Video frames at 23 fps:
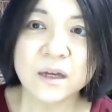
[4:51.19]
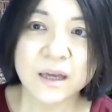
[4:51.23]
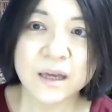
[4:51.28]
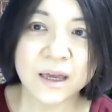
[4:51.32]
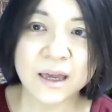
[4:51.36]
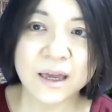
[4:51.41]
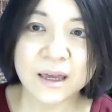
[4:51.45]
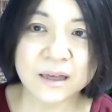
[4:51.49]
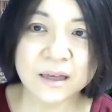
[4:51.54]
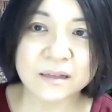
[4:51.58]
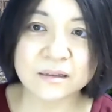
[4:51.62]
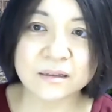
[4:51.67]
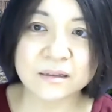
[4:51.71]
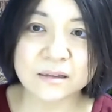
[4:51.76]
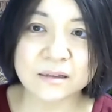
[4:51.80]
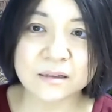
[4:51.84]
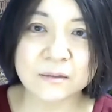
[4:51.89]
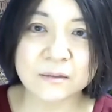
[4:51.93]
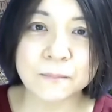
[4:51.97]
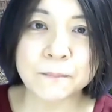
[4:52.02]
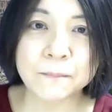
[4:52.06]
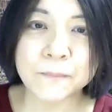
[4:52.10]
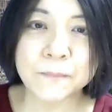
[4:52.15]

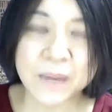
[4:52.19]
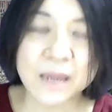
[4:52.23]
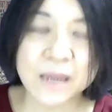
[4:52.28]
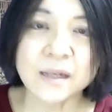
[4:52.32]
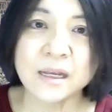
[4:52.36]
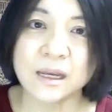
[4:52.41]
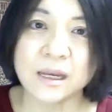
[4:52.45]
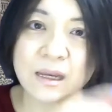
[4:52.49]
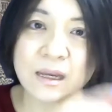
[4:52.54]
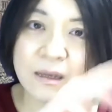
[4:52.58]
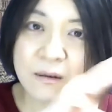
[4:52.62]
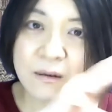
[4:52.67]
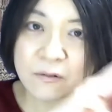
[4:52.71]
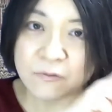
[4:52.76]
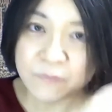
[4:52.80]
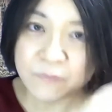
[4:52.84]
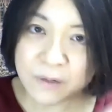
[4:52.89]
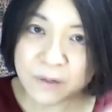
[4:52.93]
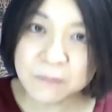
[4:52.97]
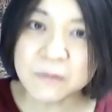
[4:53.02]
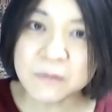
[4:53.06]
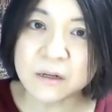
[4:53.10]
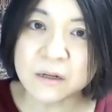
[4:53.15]
and many
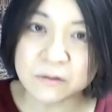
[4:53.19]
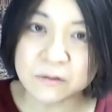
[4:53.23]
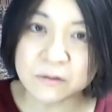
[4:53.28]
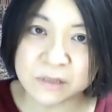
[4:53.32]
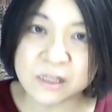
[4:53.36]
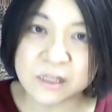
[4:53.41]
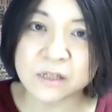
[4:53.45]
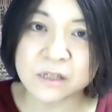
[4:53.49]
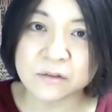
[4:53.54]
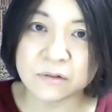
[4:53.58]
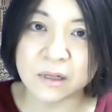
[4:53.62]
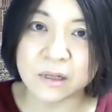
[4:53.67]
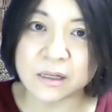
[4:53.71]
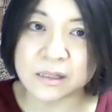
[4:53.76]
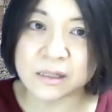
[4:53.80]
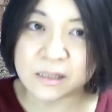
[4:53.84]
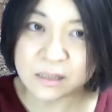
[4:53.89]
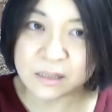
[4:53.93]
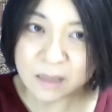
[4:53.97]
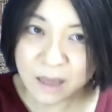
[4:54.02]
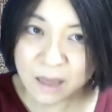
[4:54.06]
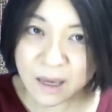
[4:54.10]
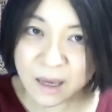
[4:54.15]
female
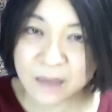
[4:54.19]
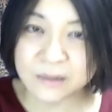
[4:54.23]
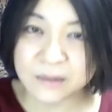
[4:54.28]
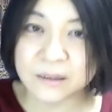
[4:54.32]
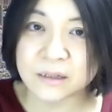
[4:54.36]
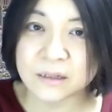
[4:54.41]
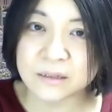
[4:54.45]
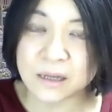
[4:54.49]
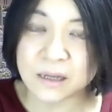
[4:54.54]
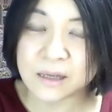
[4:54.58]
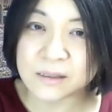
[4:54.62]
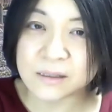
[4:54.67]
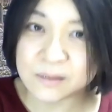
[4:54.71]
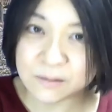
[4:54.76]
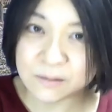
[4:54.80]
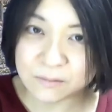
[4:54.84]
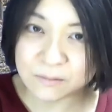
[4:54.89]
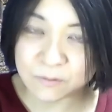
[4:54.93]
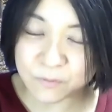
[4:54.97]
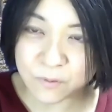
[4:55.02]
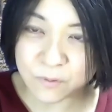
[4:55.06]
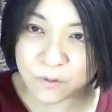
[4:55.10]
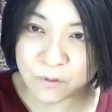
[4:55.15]
students entered
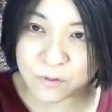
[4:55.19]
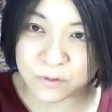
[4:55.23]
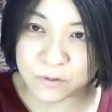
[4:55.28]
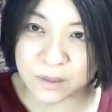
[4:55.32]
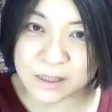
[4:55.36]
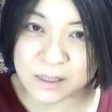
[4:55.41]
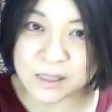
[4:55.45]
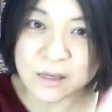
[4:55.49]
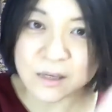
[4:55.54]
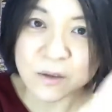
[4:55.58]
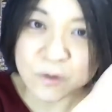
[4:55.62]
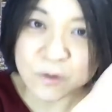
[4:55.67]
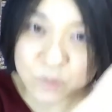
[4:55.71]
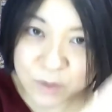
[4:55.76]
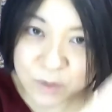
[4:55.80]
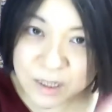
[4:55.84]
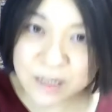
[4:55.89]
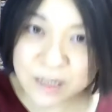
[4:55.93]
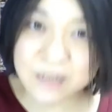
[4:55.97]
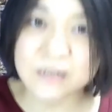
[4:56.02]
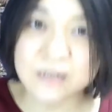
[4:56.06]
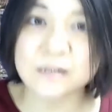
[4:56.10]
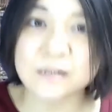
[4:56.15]
for this
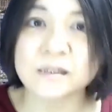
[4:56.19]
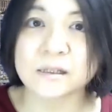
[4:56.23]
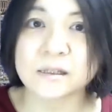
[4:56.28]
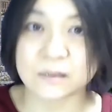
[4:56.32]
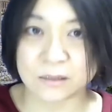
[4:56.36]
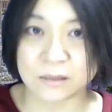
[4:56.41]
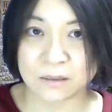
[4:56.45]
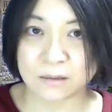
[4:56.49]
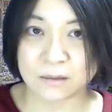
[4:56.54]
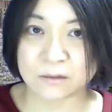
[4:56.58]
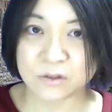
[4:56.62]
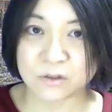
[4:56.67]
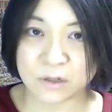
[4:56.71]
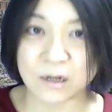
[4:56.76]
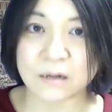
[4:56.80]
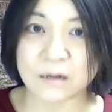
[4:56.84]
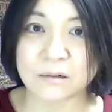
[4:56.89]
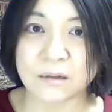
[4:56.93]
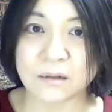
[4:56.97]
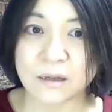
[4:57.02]
3 years track.